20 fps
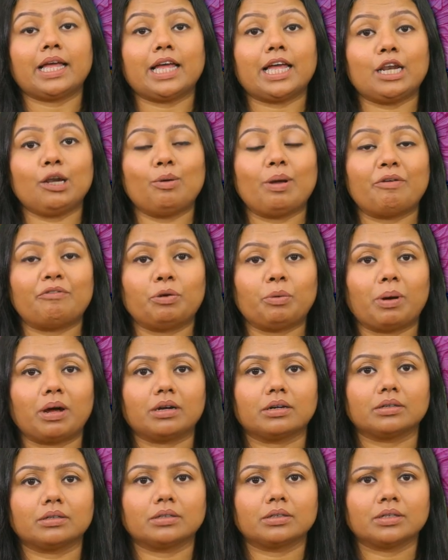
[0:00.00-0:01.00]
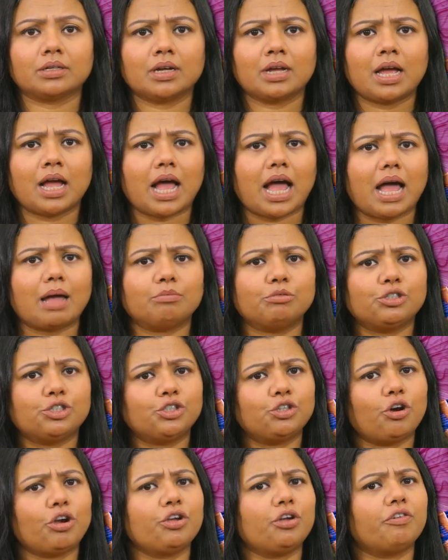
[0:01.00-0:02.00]
Hello everyone. I'm
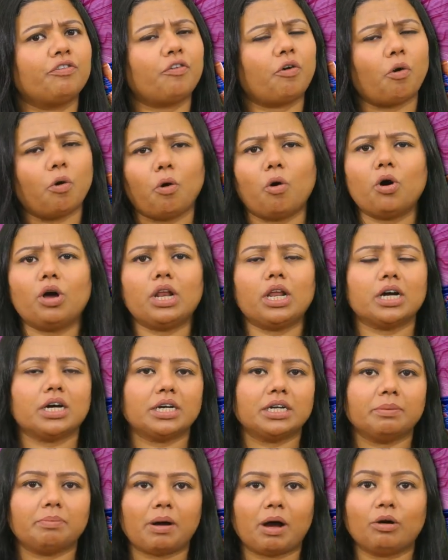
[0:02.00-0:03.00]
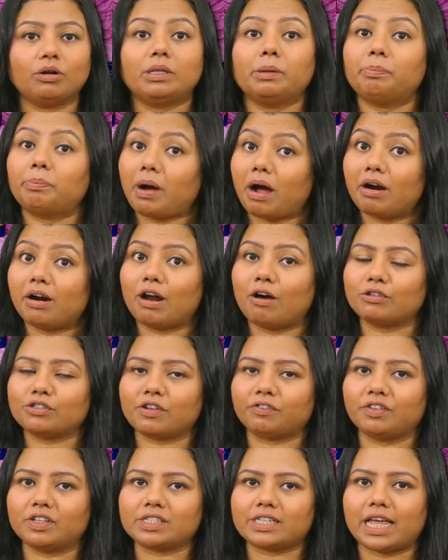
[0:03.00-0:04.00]
sure you've all heard about the powerhouse
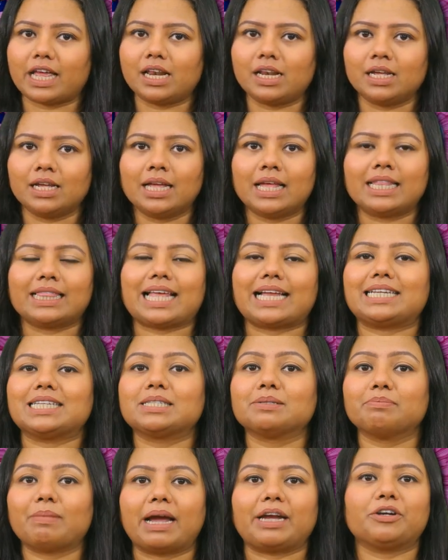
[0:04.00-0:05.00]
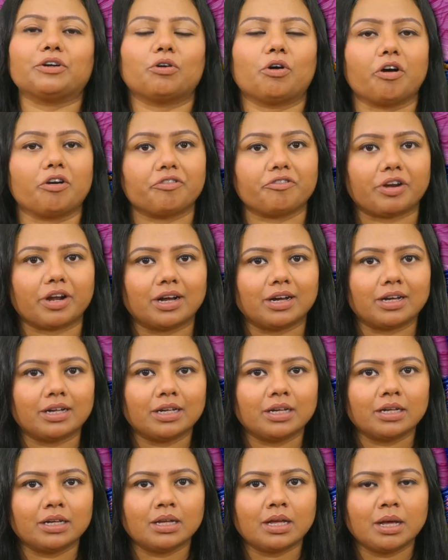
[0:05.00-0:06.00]
of the cell, that is mitochondria.
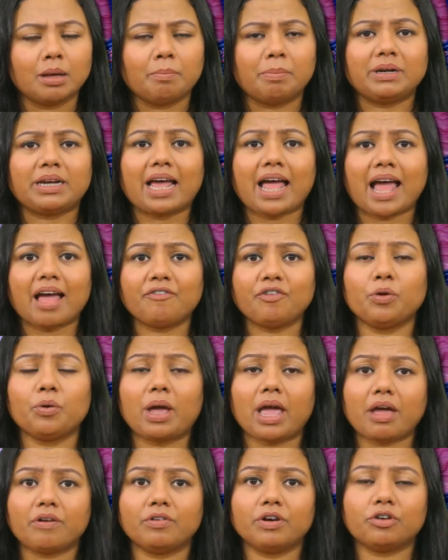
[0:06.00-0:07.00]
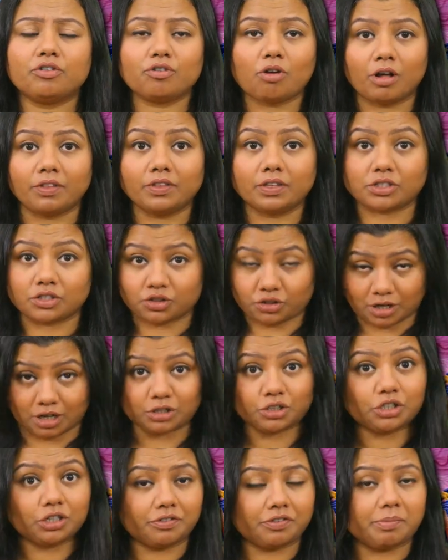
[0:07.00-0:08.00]
But have you ever drawn the
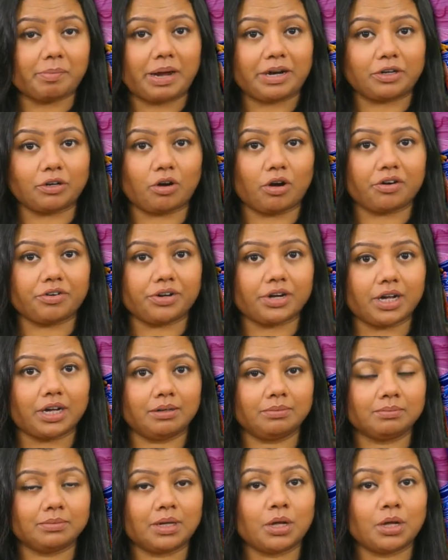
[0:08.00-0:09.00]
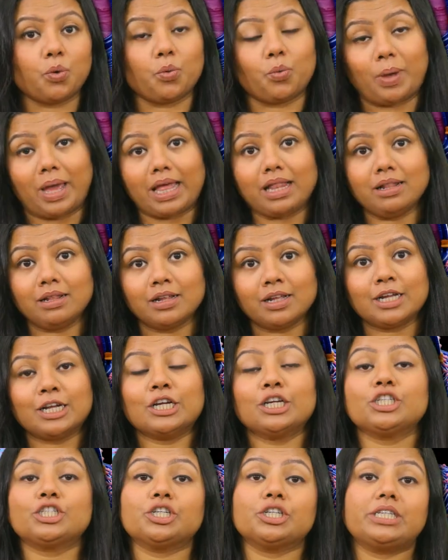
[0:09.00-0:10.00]
structure of a mitochondria? Well,
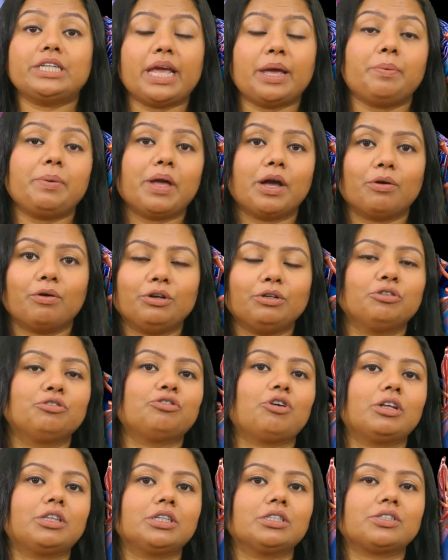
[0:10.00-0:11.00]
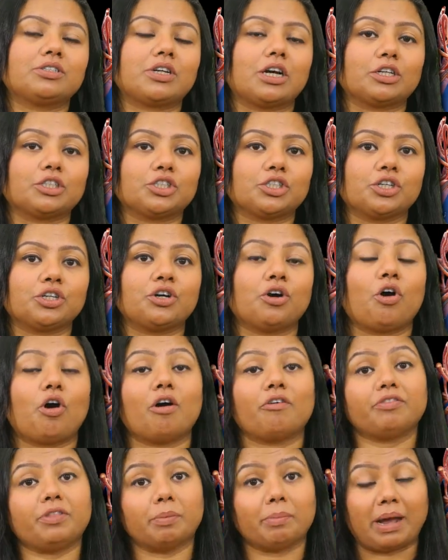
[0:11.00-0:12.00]
today we are going to draw the structure
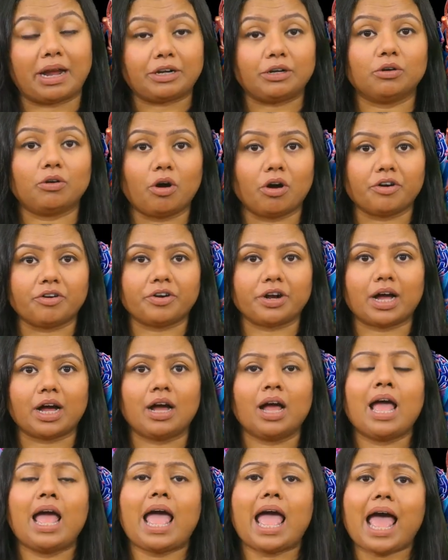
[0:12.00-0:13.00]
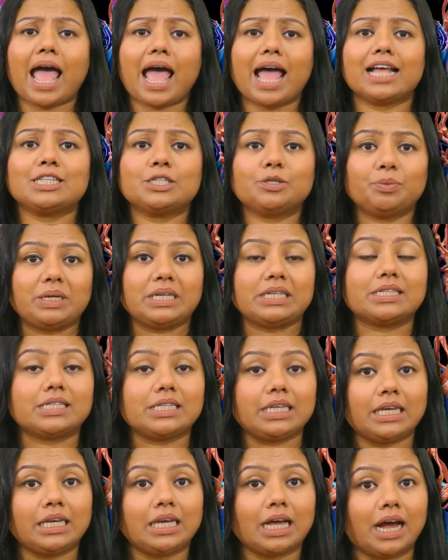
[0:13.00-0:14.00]
of the mitochondria as we
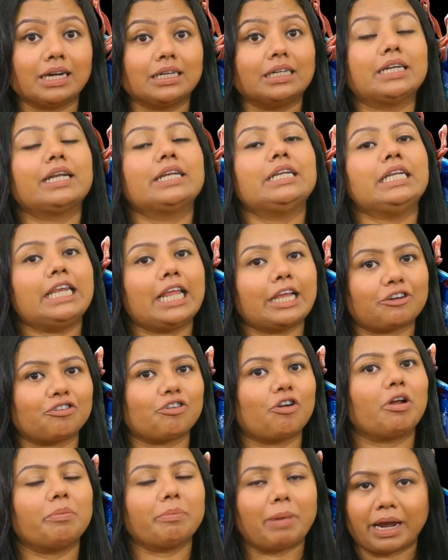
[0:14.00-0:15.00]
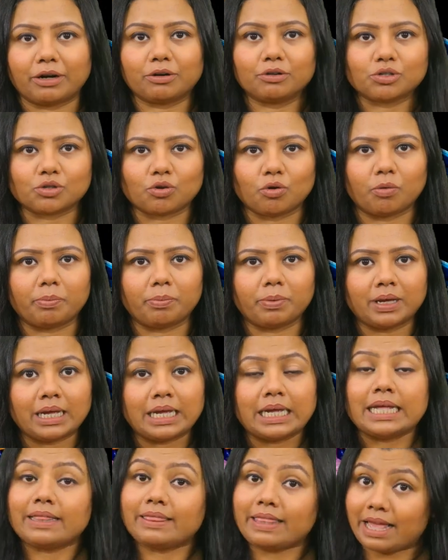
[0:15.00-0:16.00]
see under an electron microscope.
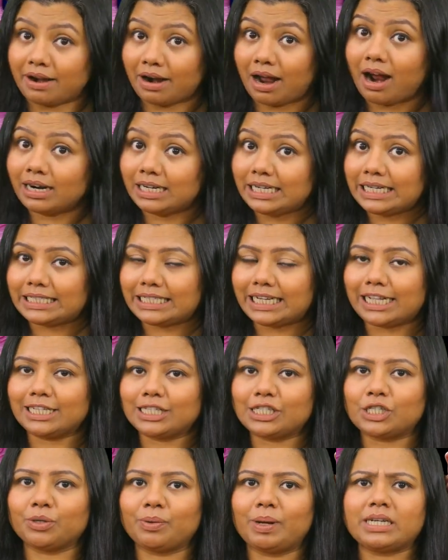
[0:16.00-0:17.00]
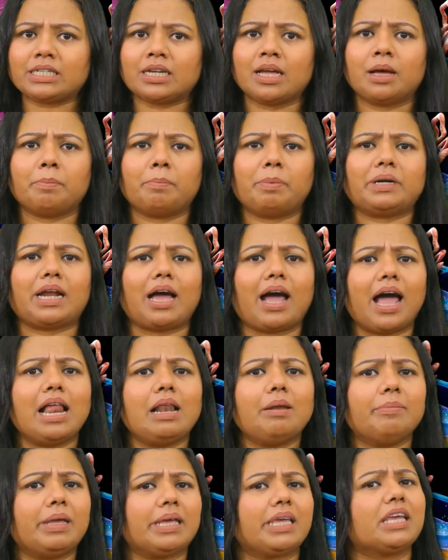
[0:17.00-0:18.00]
There are details to it, but
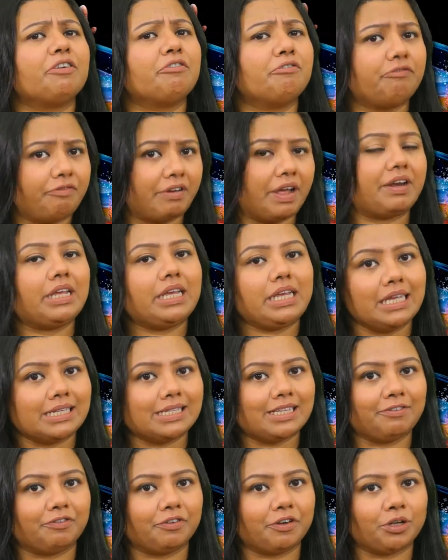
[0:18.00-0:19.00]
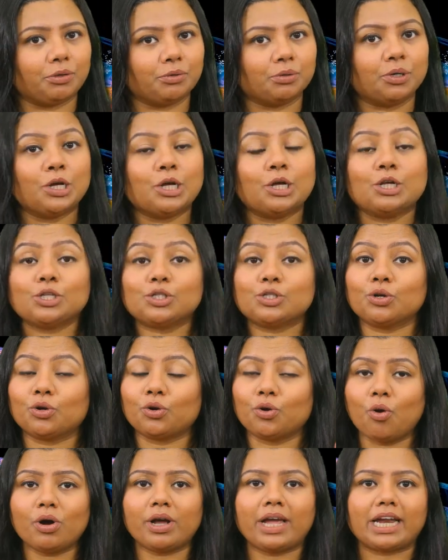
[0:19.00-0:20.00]
I'll make it very easy for you. So
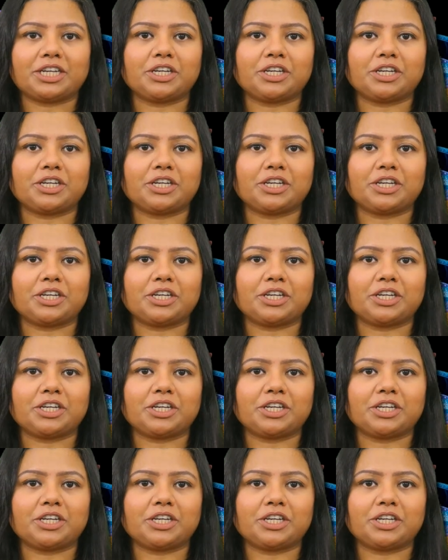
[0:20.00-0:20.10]
go